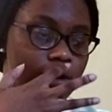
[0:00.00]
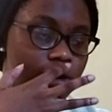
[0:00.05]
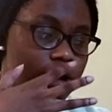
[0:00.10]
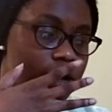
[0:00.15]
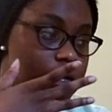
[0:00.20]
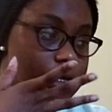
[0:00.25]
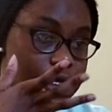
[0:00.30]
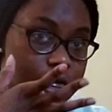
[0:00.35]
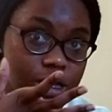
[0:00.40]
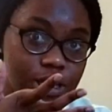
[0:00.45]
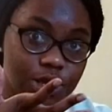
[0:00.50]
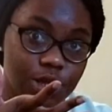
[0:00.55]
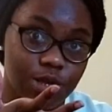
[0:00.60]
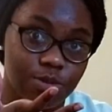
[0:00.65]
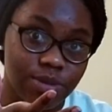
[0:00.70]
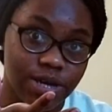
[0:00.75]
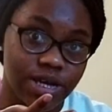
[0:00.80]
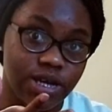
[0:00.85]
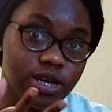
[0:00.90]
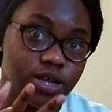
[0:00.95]
I'll take it to
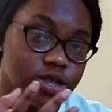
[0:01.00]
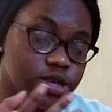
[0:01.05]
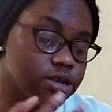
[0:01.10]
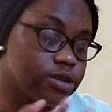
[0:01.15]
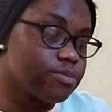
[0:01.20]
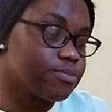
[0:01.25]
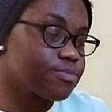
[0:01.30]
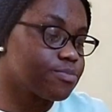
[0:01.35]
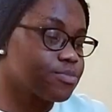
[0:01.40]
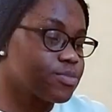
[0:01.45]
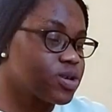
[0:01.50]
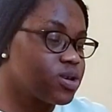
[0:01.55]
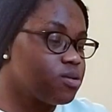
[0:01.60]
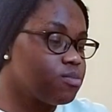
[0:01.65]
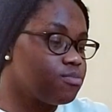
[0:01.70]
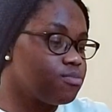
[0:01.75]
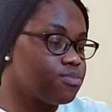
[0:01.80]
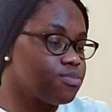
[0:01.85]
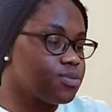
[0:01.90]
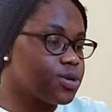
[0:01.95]
my kitchen,
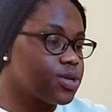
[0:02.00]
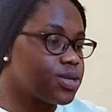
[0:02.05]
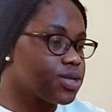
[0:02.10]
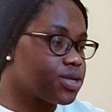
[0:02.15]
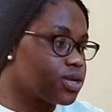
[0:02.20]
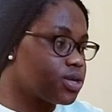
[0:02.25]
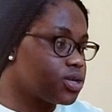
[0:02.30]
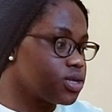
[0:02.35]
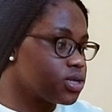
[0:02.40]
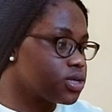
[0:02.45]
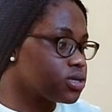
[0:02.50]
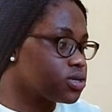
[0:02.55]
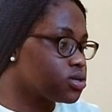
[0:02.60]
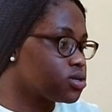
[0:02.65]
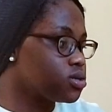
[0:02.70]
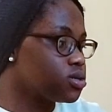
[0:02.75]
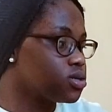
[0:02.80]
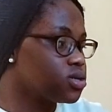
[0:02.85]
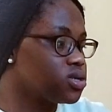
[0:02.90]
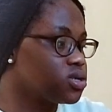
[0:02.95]
but this
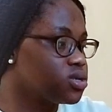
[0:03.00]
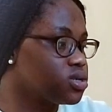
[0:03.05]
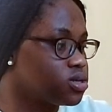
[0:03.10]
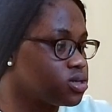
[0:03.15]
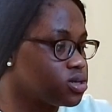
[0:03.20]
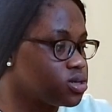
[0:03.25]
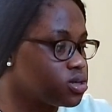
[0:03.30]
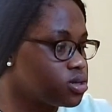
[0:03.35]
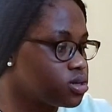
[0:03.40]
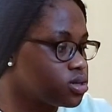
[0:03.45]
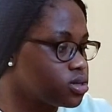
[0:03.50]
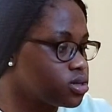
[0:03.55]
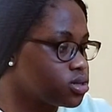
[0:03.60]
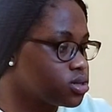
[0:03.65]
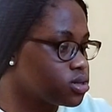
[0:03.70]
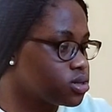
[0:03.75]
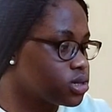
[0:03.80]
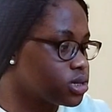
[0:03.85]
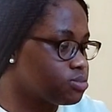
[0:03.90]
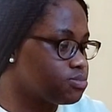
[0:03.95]
needs
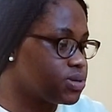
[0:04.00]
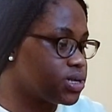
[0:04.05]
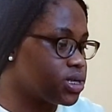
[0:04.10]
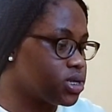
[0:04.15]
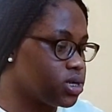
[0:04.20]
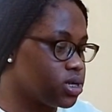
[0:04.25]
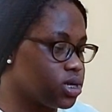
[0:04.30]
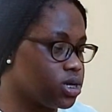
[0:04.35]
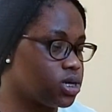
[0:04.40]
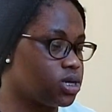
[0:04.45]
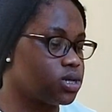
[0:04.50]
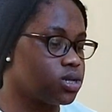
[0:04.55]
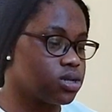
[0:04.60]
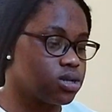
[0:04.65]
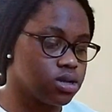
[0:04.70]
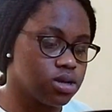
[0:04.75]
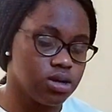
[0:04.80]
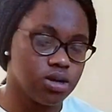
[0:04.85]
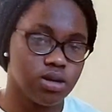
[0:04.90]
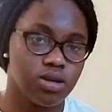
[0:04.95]
to be in
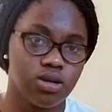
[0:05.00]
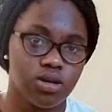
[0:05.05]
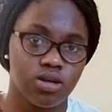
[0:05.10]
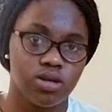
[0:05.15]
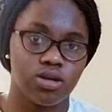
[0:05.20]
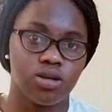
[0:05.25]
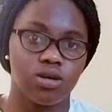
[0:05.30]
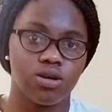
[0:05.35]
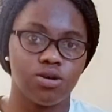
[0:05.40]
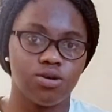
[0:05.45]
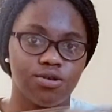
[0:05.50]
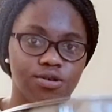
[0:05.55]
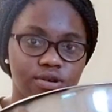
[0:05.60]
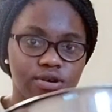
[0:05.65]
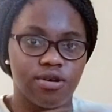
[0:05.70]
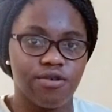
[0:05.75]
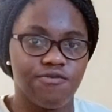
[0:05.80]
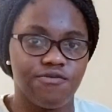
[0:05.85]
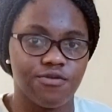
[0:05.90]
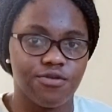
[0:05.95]
the
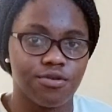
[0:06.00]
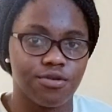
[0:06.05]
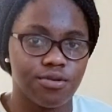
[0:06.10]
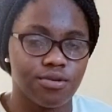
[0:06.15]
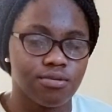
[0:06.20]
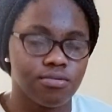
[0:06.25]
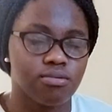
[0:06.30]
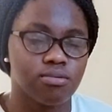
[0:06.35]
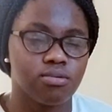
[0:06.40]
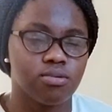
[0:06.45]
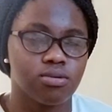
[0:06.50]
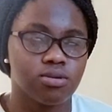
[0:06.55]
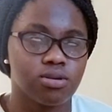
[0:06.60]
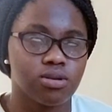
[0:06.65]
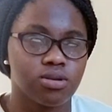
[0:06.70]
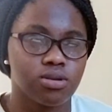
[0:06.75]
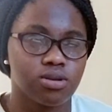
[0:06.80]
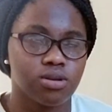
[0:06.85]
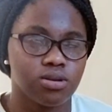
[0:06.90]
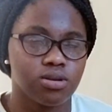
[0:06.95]
oven,
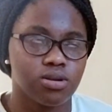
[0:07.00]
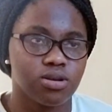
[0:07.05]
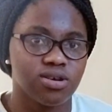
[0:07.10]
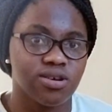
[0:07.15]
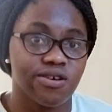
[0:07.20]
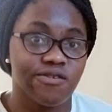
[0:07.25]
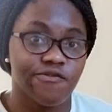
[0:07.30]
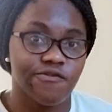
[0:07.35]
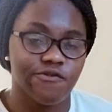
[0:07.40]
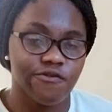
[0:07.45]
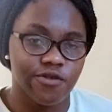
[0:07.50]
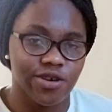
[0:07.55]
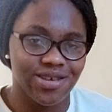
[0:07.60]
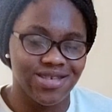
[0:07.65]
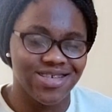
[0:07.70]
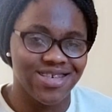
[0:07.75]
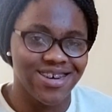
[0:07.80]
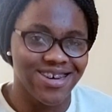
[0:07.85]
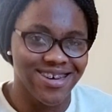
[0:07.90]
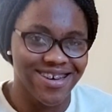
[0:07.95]

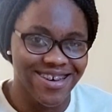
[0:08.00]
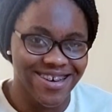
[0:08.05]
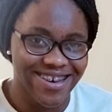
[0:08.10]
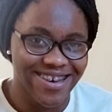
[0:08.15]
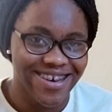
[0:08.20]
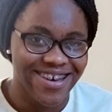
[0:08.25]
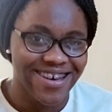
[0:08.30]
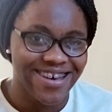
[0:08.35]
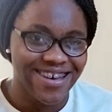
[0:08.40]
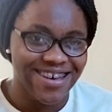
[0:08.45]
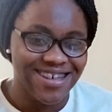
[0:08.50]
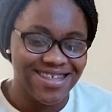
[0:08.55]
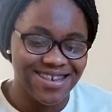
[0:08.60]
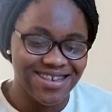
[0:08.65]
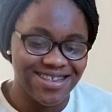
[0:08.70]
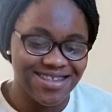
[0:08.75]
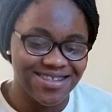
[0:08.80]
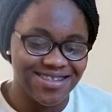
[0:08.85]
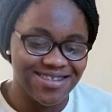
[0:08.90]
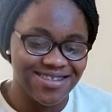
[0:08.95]
fridge.
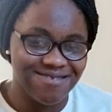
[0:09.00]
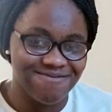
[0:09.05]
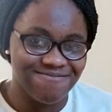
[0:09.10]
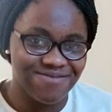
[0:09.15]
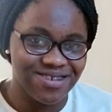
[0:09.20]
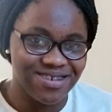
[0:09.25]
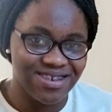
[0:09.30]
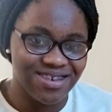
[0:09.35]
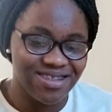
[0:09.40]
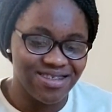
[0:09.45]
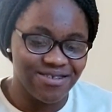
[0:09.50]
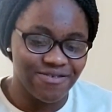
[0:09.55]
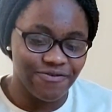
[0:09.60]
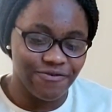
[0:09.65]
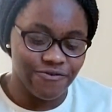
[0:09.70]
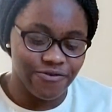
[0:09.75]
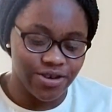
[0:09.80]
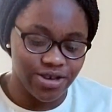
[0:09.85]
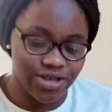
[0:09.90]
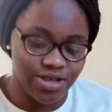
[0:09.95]
This needs to be in the
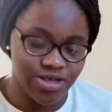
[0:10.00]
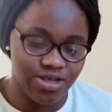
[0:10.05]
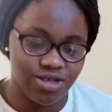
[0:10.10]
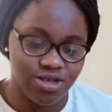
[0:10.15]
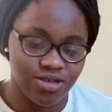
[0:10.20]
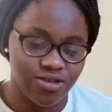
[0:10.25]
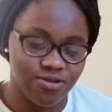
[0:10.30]
fridge.